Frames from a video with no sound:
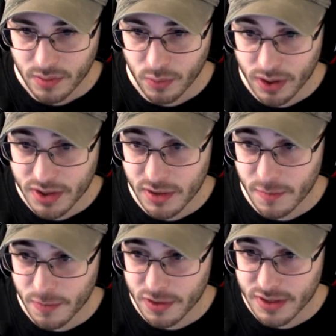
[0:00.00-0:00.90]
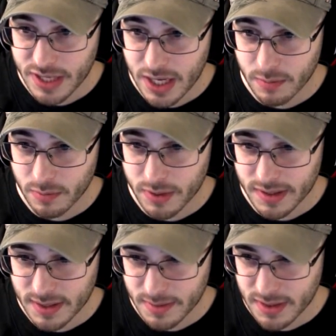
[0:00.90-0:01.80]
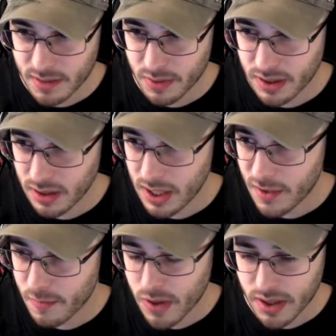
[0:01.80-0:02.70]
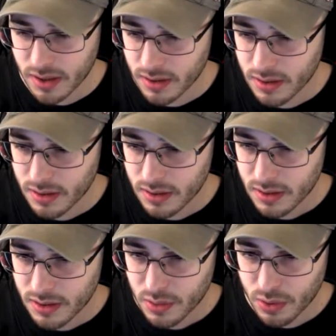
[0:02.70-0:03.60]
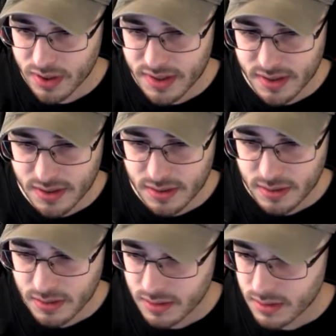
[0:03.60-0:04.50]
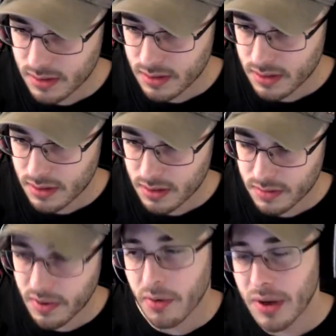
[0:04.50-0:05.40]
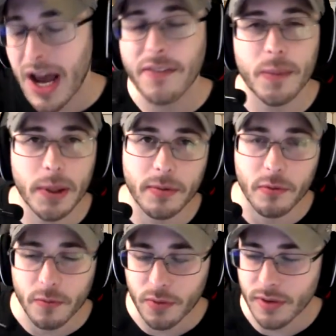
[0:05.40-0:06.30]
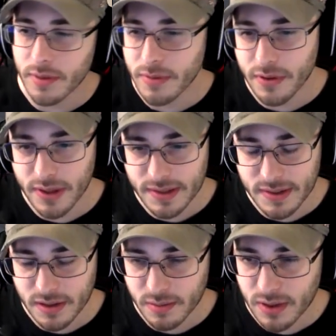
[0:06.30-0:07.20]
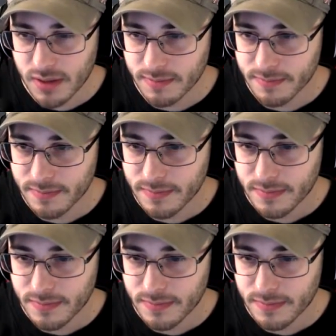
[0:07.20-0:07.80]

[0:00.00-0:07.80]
What should the first animal be? Something's gonna bring a lot of money. Tortoises? We have to be able to afford them too, that's the other problem.